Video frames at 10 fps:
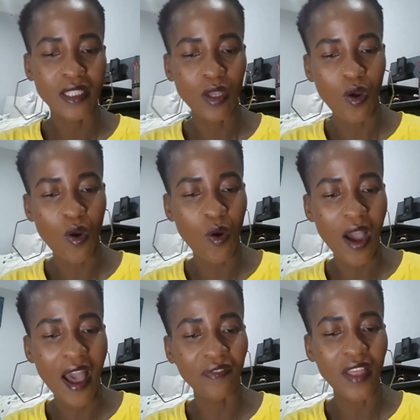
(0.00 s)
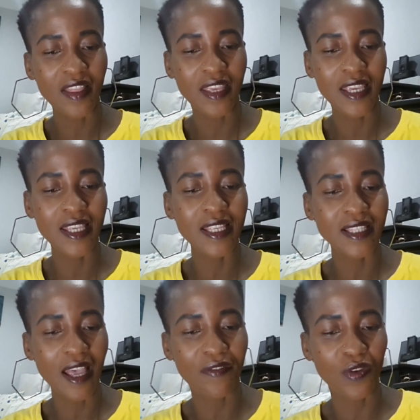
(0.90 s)
So after the
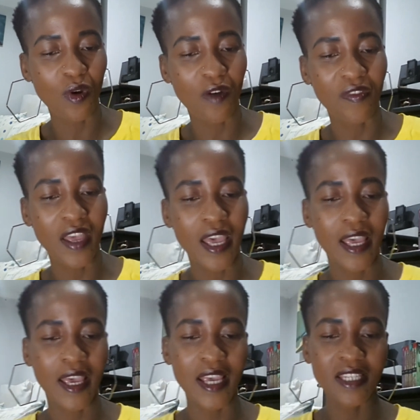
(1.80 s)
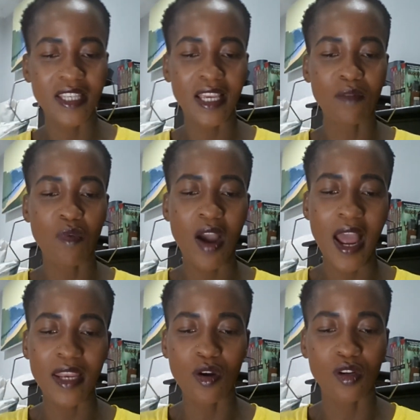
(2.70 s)
interview of hashtag
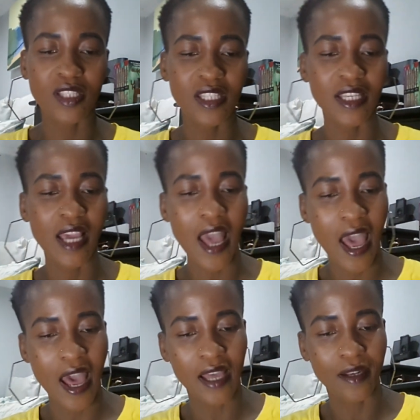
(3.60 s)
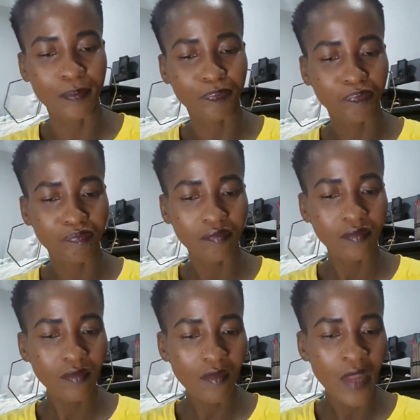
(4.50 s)
Mohale OTR,
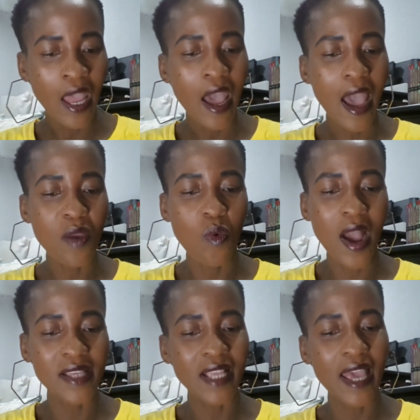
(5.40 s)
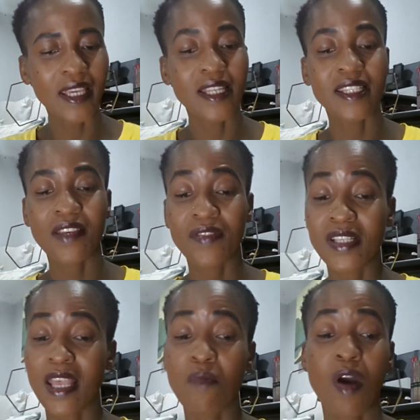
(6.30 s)
I can safely
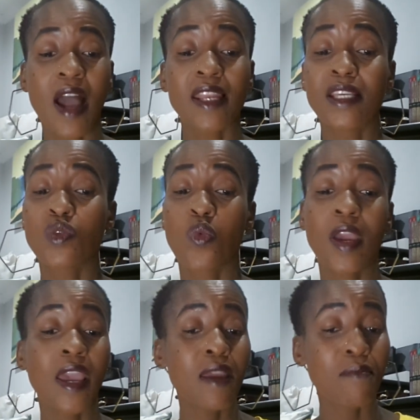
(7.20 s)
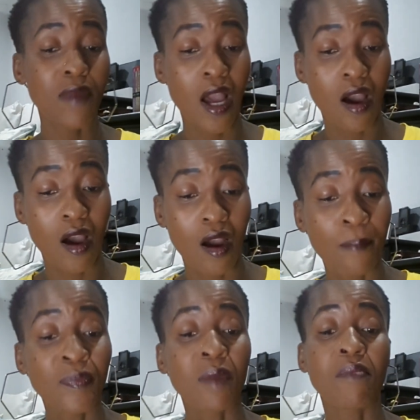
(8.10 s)
say Mohale is way
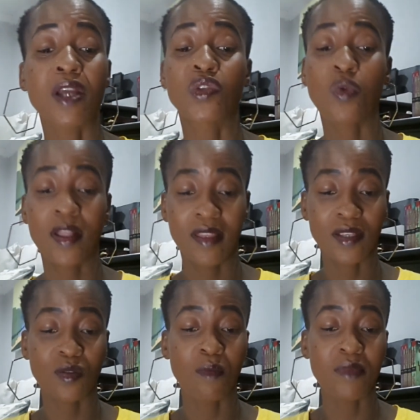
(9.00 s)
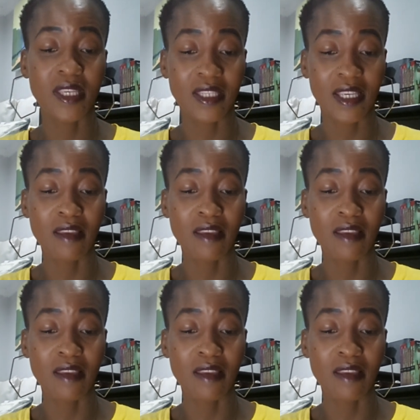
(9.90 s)
mature than Somizi.